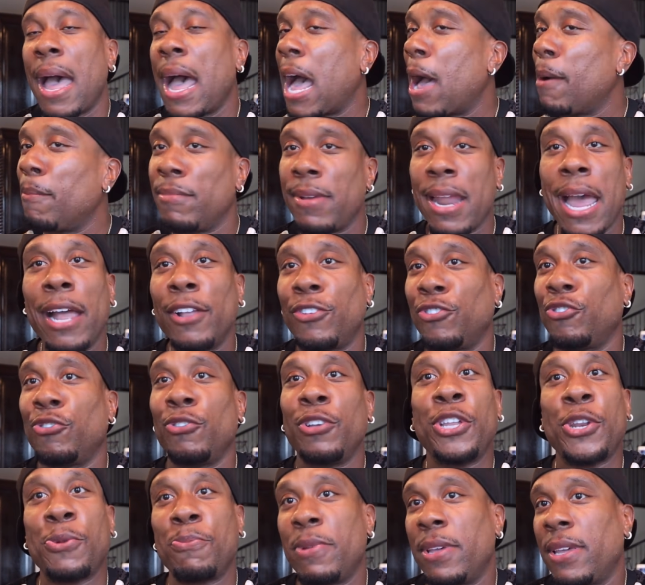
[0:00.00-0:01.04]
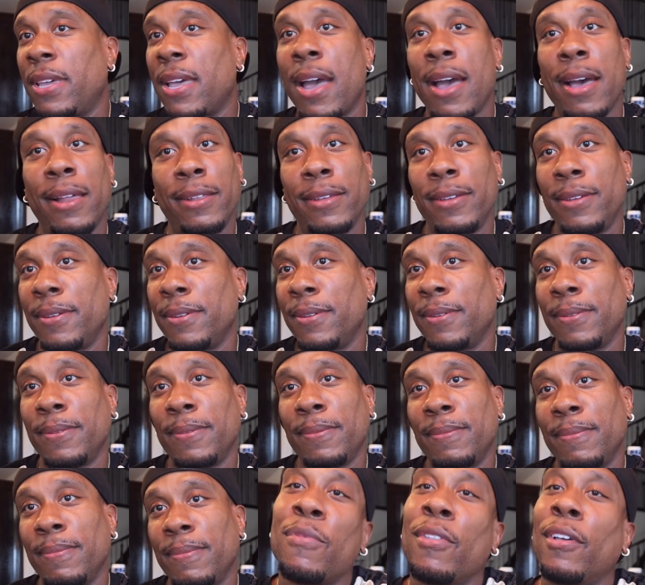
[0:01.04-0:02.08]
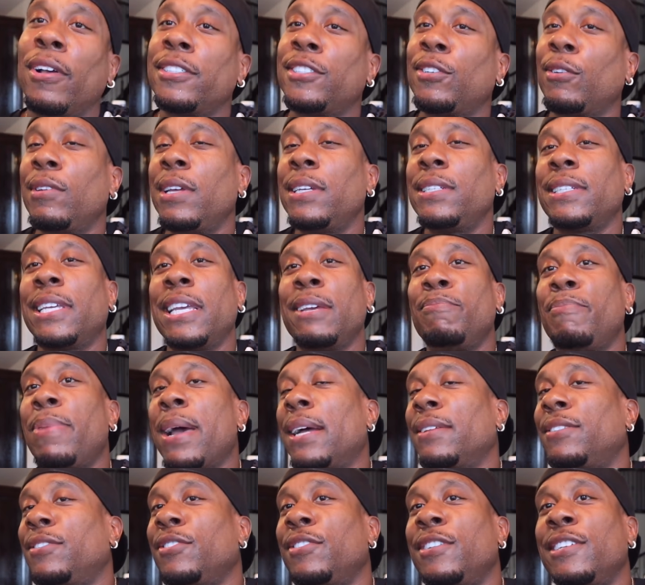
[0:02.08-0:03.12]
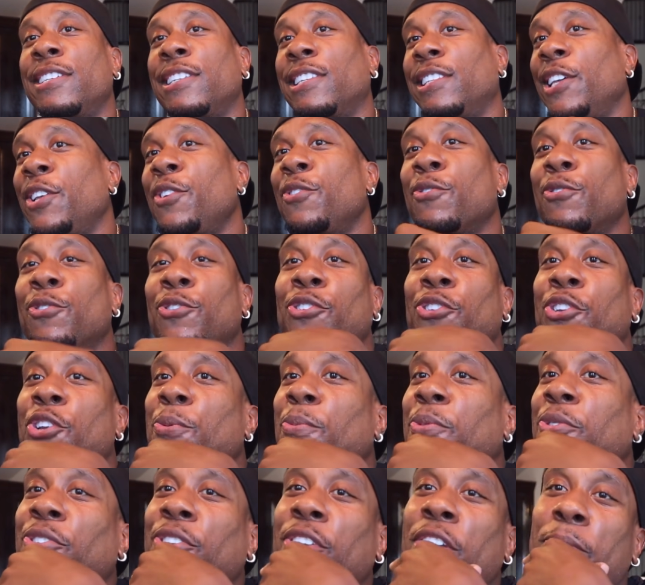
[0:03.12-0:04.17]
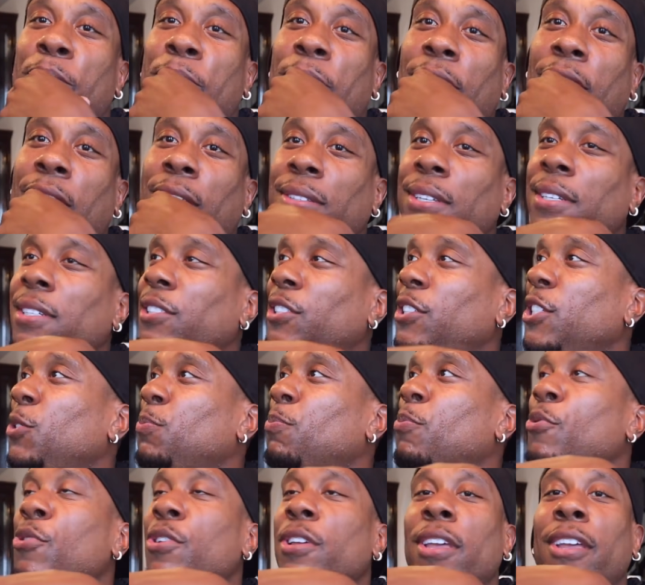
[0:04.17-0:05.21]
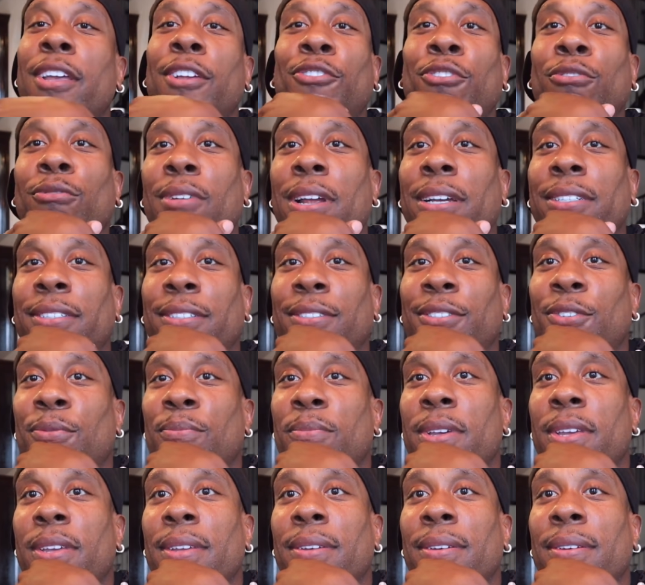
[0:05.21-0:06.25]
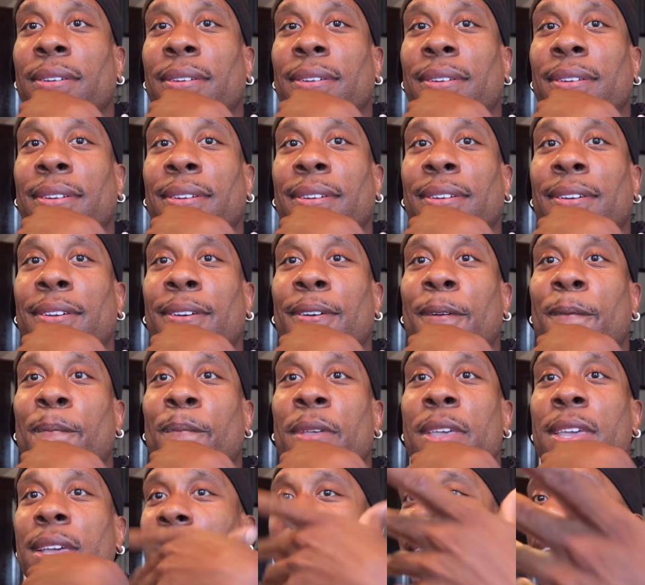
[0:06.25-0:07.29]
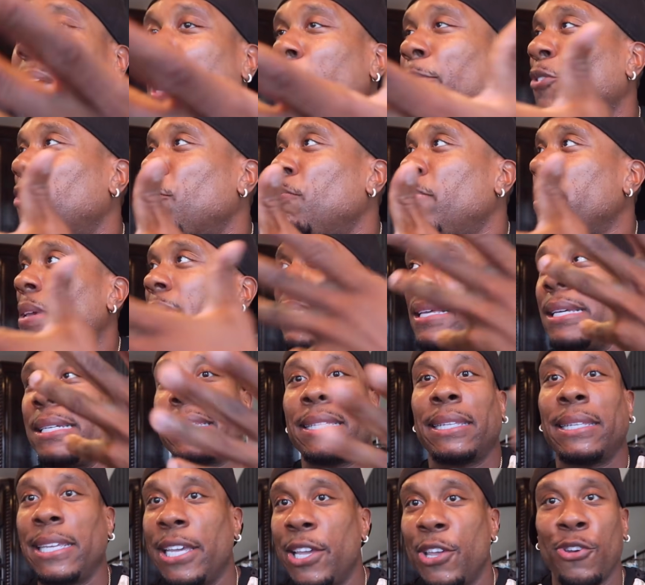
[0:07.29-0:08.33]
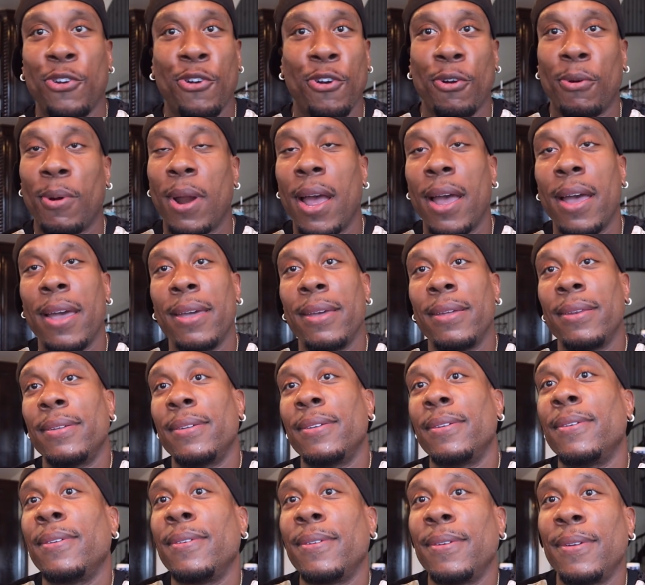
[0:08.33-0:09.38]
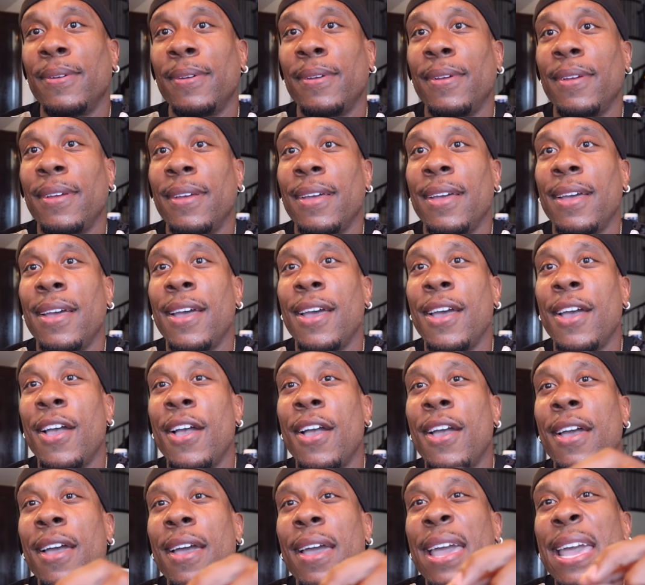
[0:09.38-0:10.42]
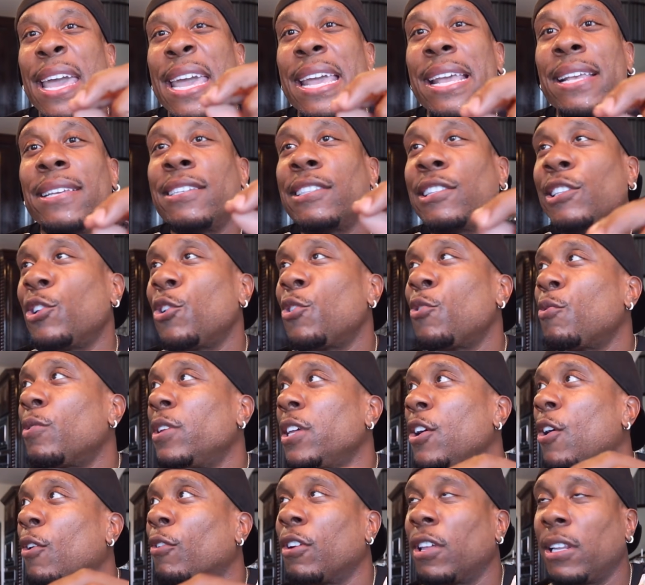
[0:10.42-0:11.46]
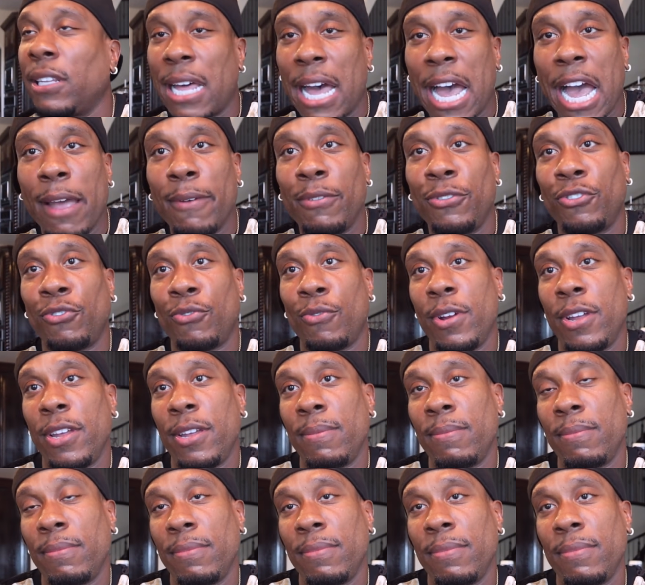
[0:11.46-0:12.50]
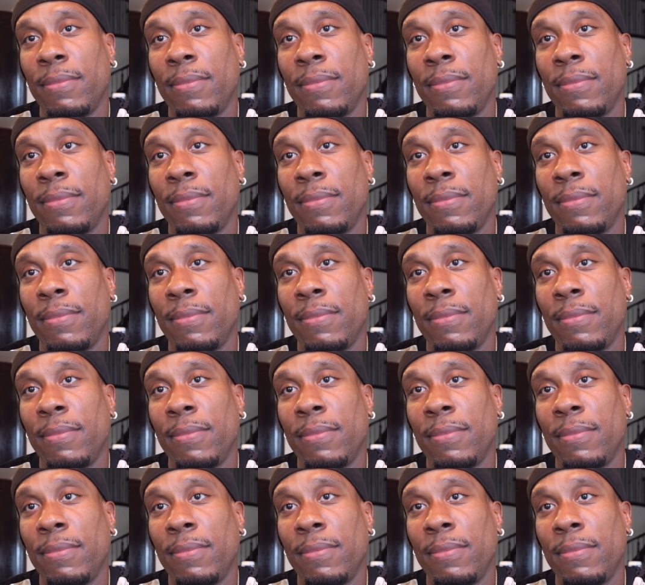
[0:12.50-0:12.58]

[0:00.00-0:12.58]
I'm not your enemy, Kali. So let's get back to this leadership shit because this shit's pretty interesting to me. He claims to be this leader, right? He's literally on a live stream